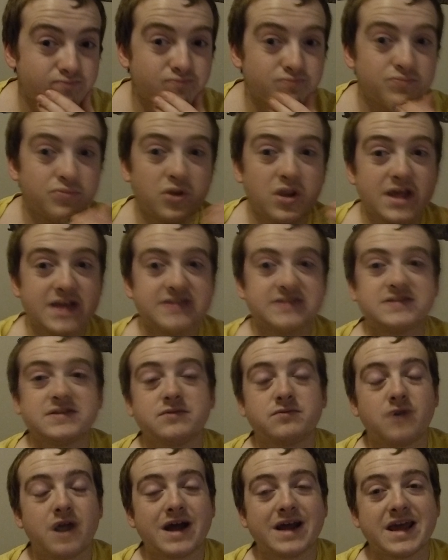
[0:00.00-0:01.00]
place
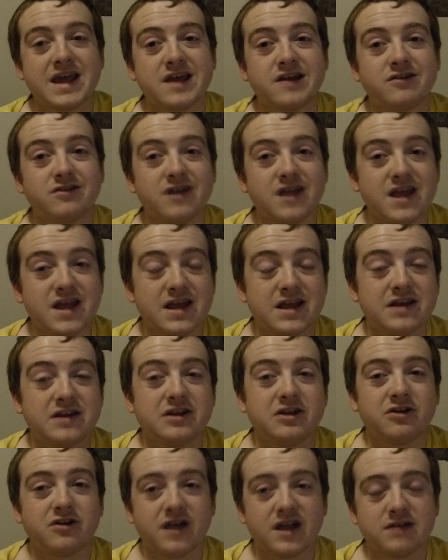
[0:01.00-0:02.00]
the rock heater
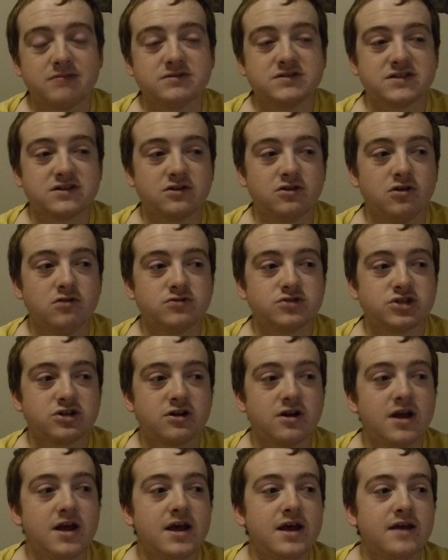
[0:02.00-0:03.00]
in your animal's
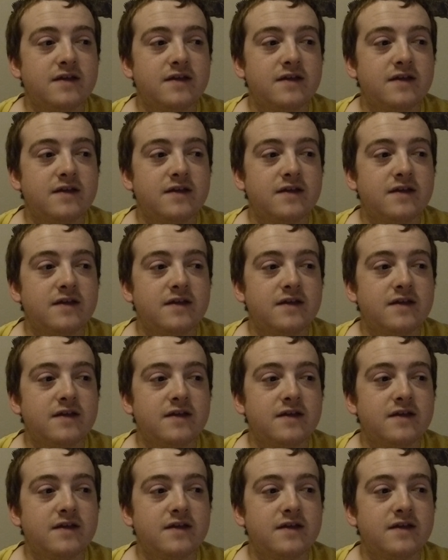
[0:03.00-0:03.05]
enclosure,